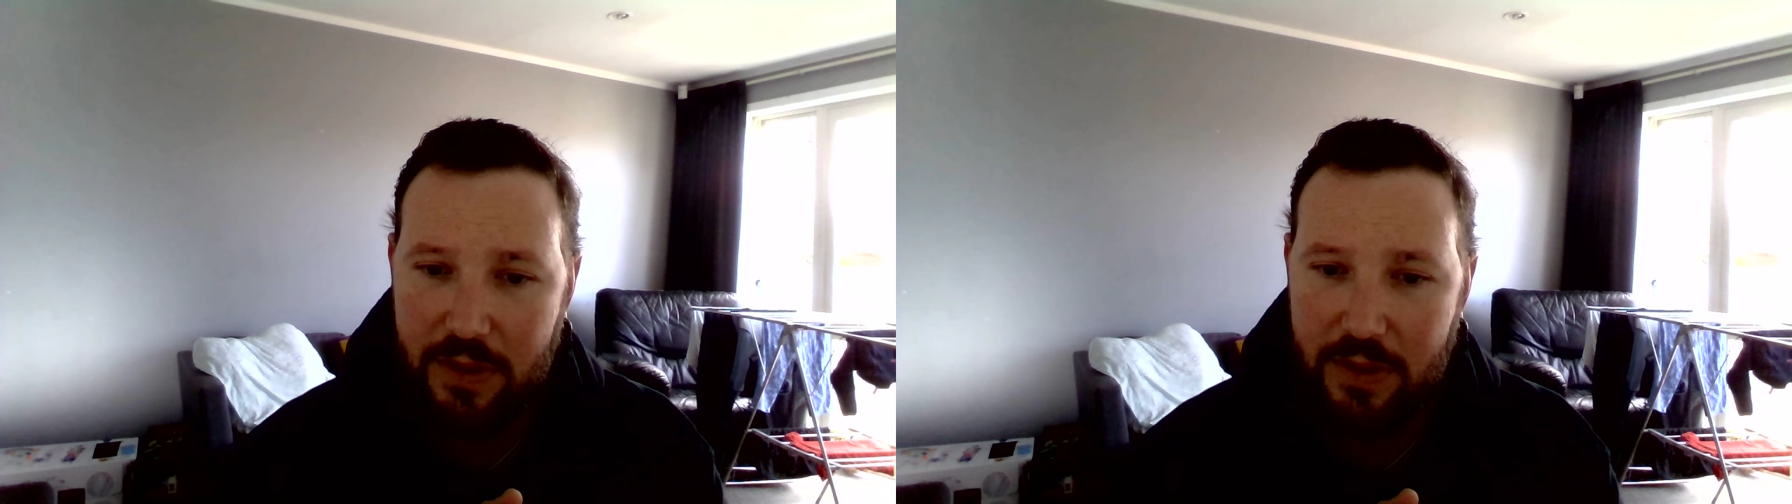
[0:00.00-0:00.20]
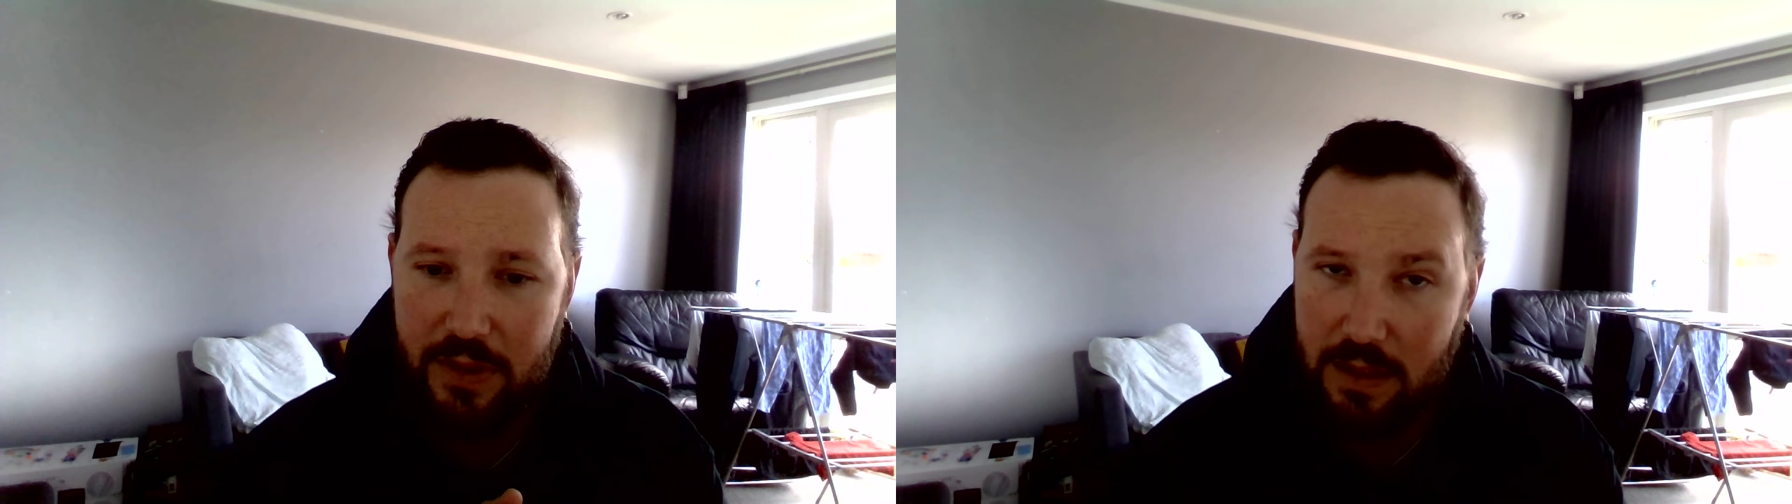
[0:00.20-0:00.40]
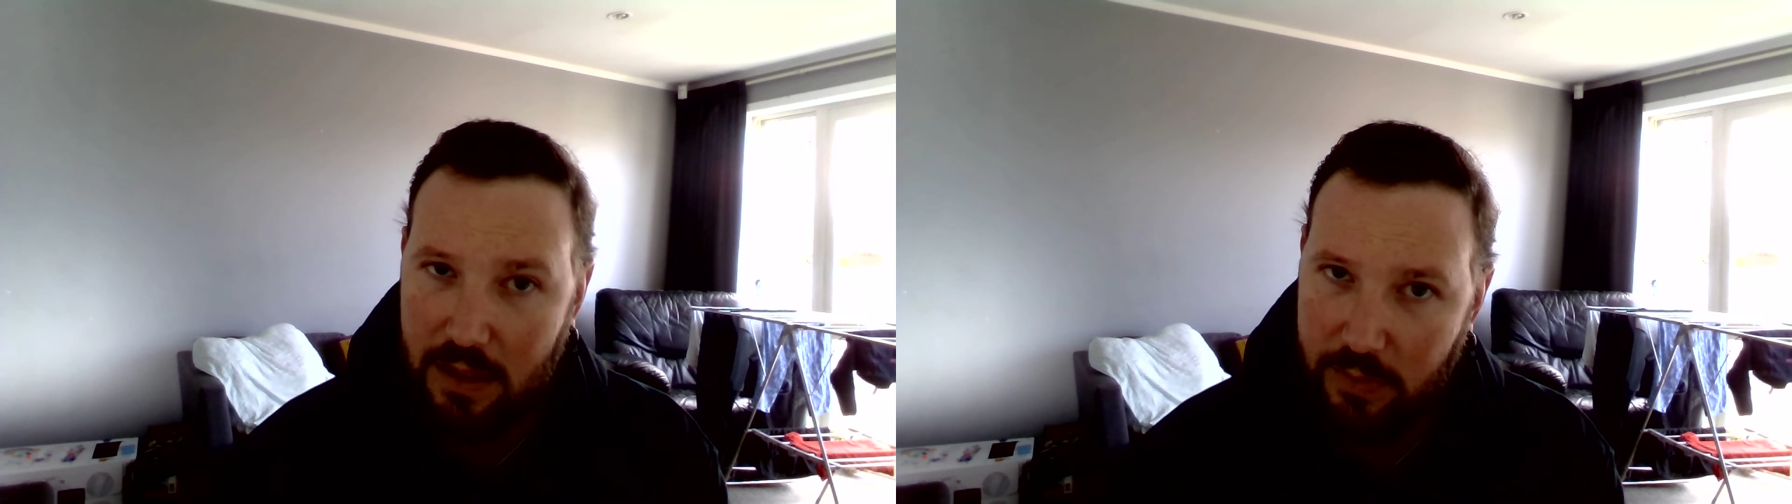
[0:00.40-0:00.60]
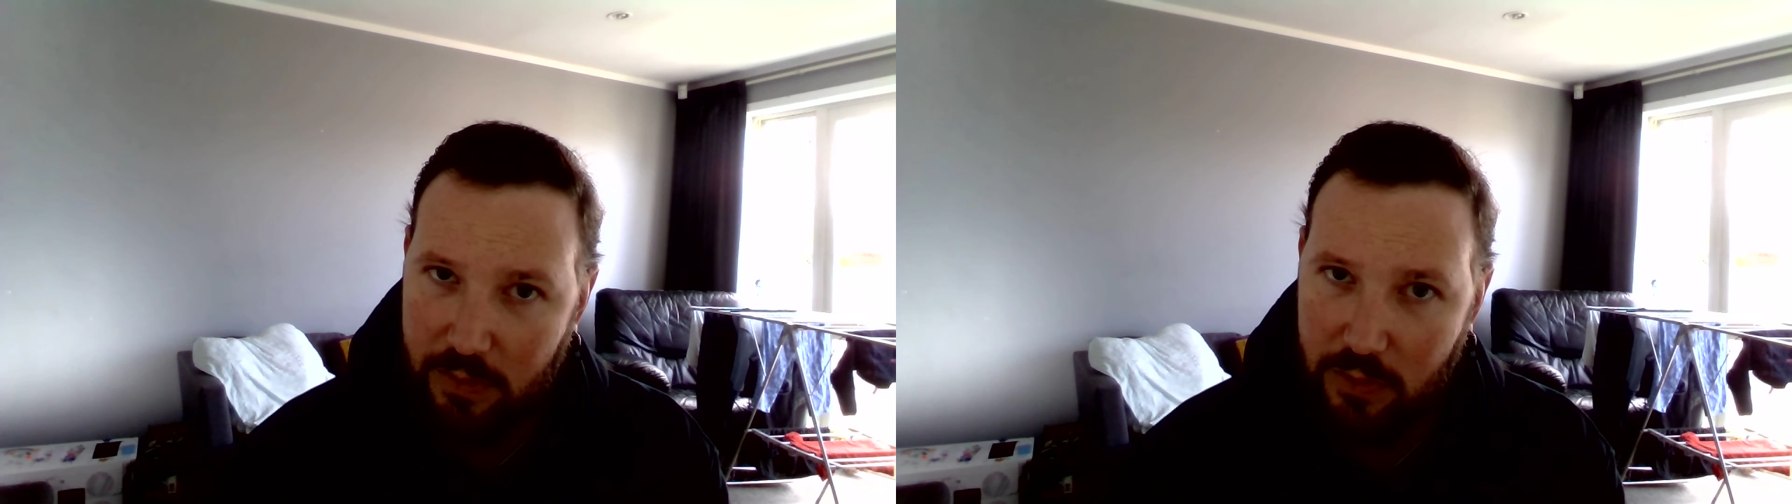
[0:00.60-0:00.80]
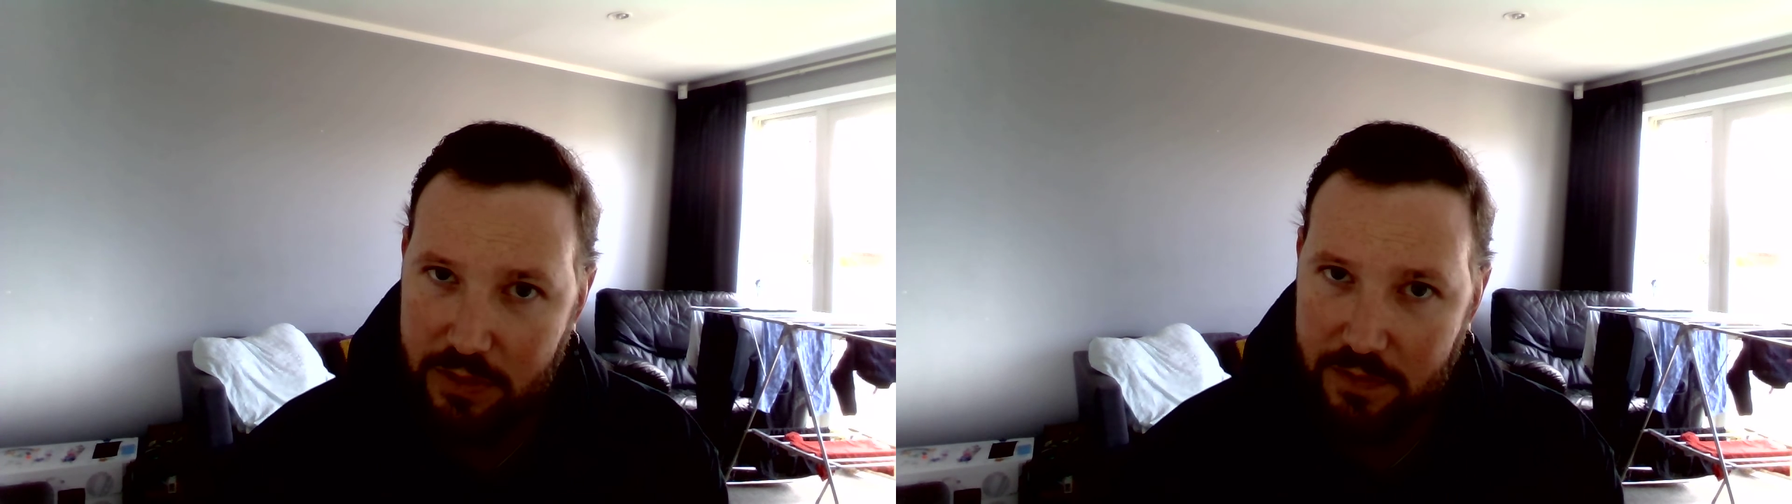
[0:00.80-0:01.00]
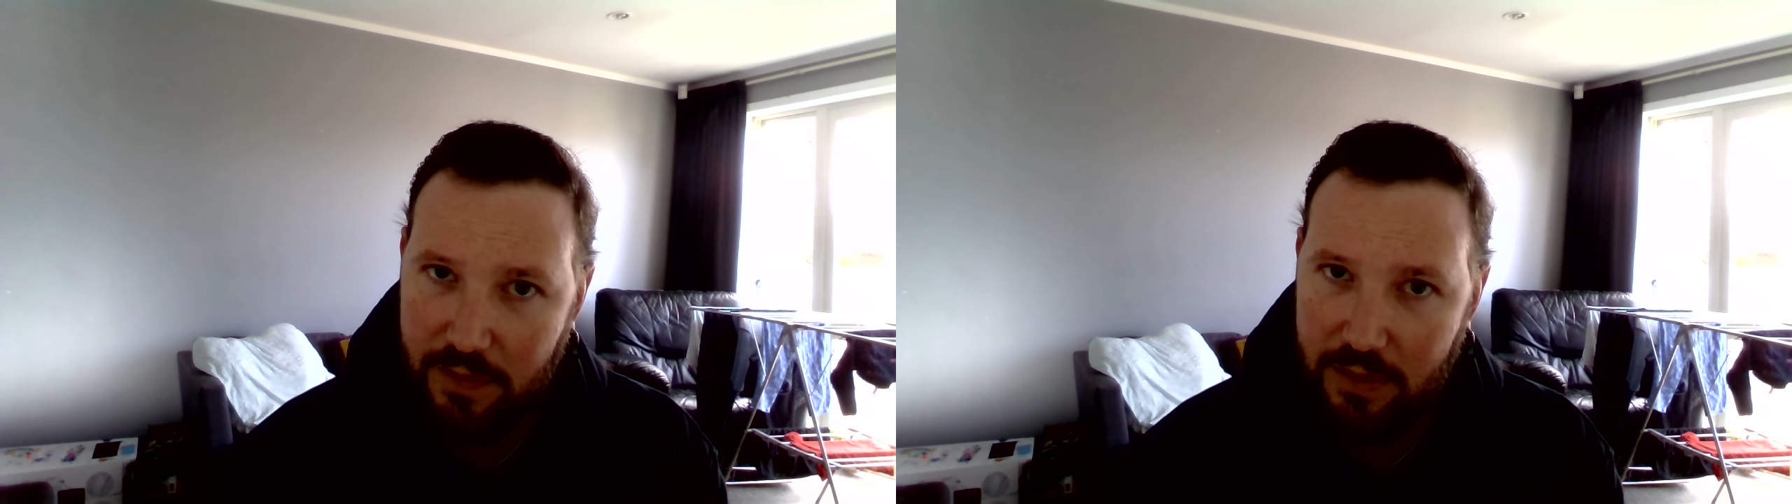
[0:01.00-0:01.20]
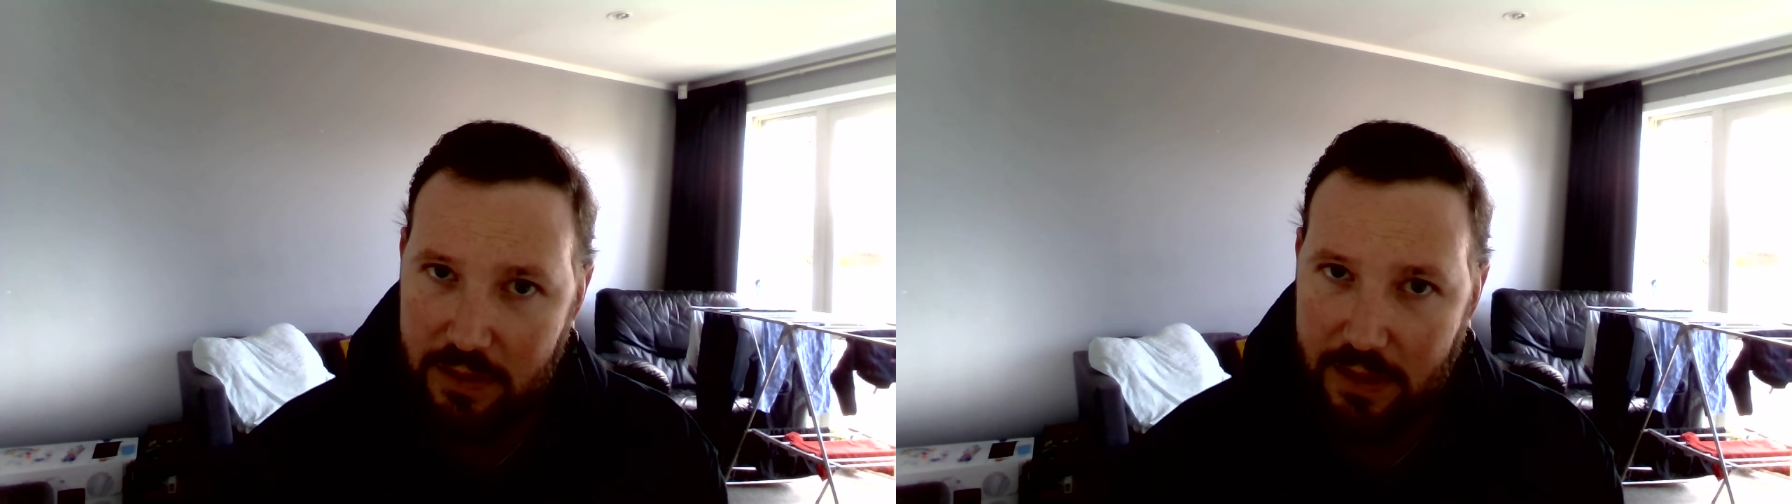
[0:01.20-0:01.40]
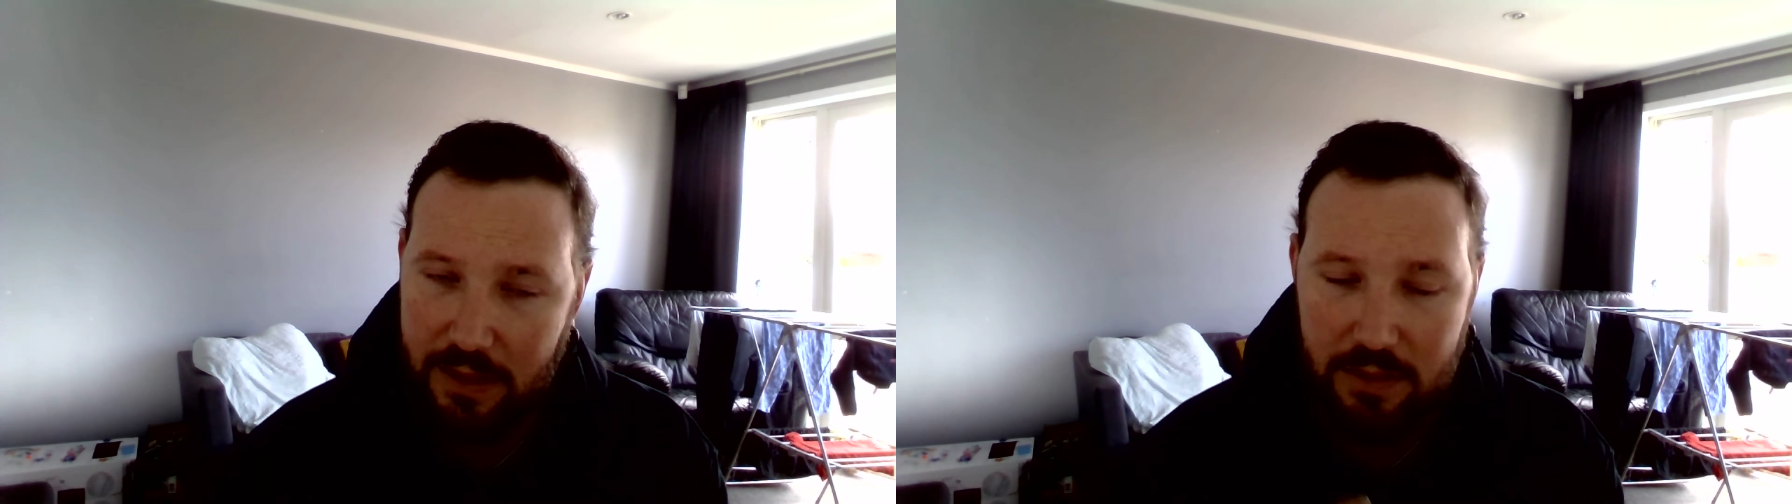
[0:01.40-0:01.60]
a little bit more difficult
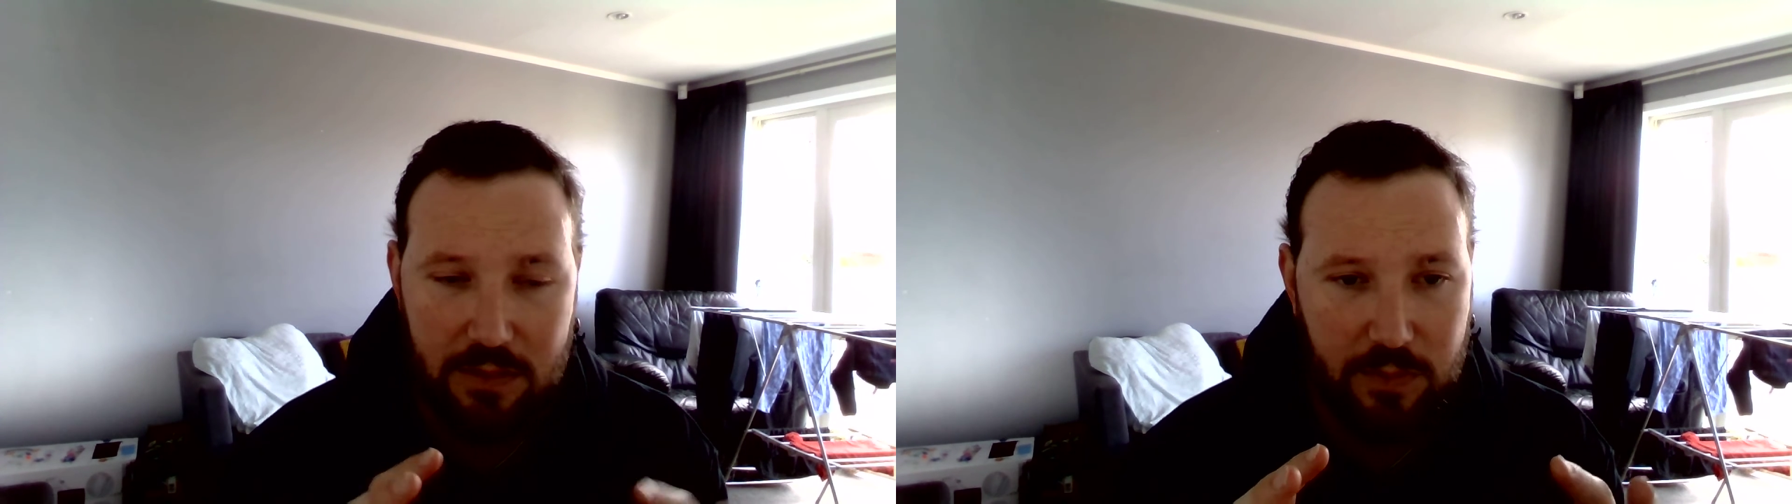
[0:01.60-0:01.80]
again,